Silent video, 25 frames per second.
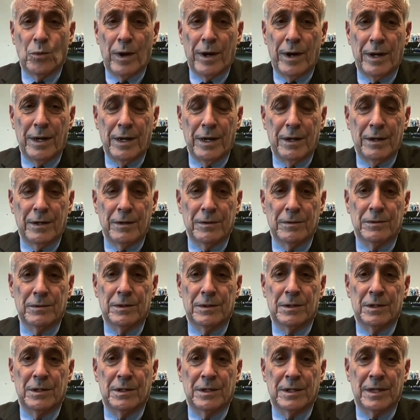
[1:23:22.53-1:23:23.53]

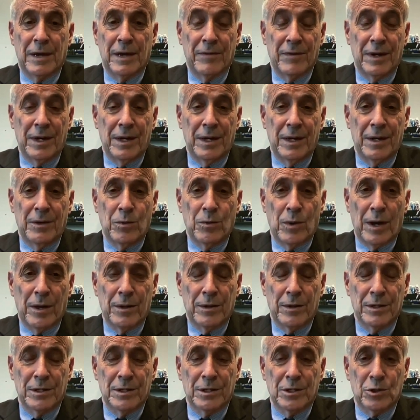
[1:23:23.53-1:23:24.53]
waiting to 70
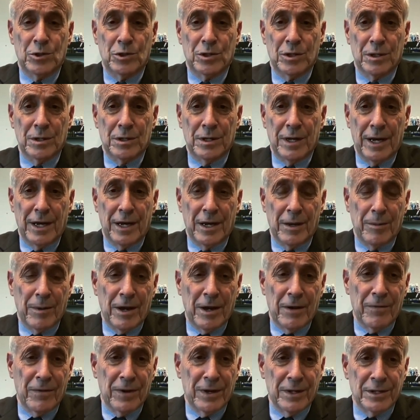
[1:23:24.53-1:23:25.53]
rather than taking
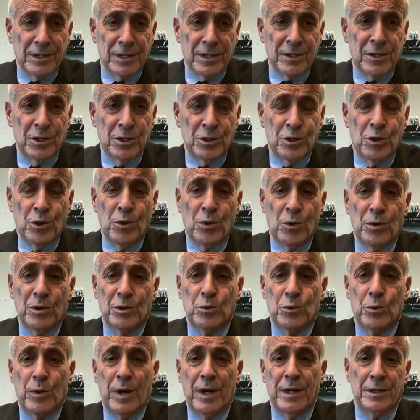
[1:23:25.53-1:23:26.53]
benefit at
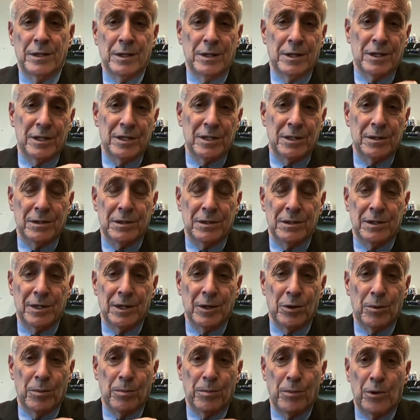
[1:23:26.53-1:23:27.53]
62 is raising the
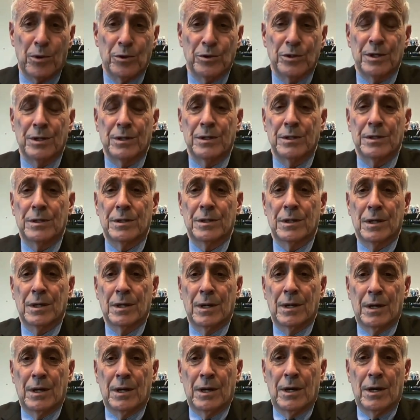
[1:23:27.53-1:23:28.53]
single person's
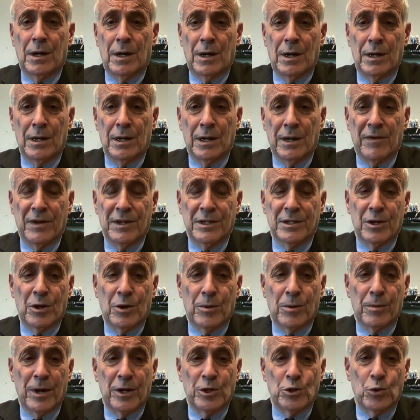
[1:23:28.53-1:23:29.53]
living
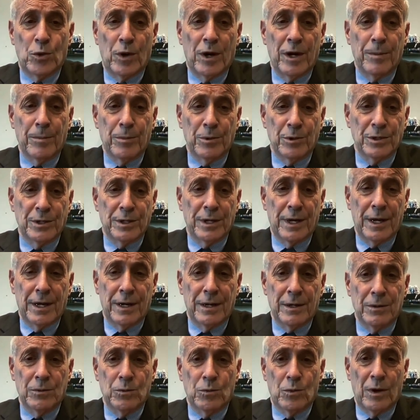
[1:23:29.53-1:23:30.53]
standard by
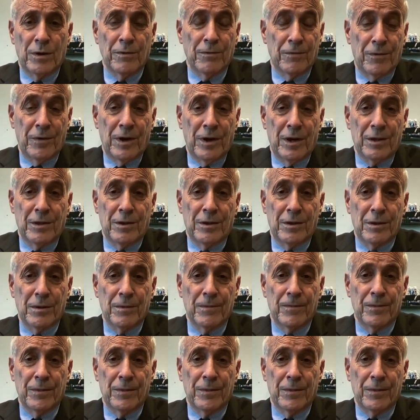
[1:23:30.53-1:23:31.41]
20%, 1/5,